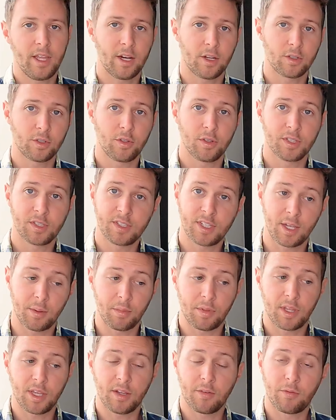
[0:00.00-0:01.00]
And I'll do the same
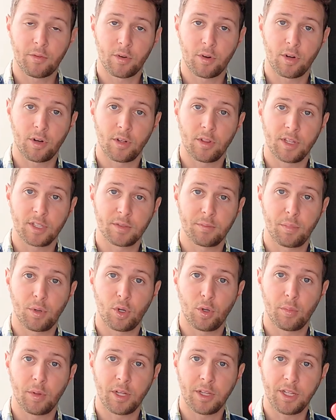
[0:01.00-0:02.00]
thing for this
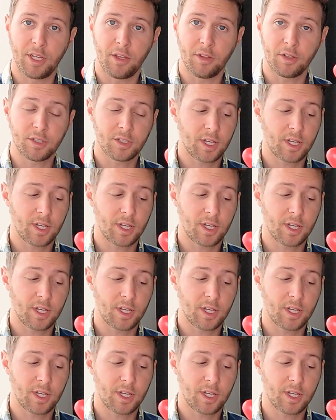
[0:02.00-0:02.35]
bulb on the other